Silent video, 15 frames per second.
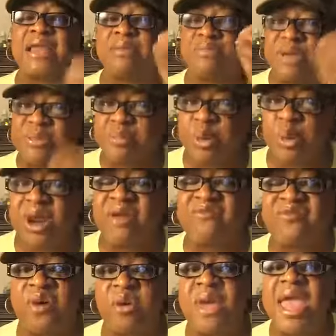and be
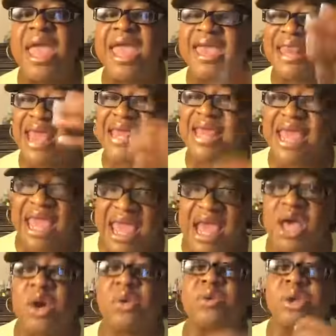prayerful and, and
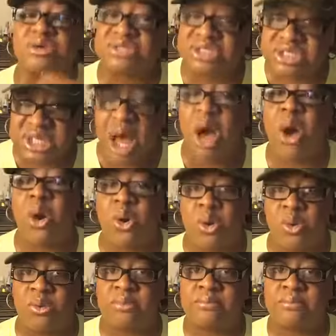heal your soul.